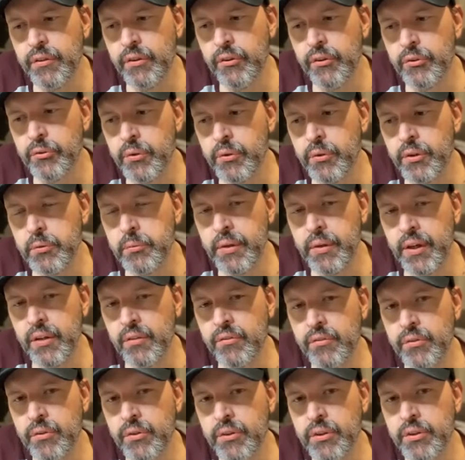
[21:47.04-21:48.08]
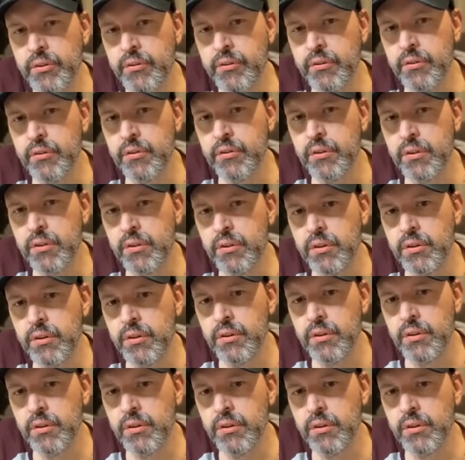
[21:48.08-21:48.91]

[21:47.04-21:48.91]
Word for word: But he feels really bad for you.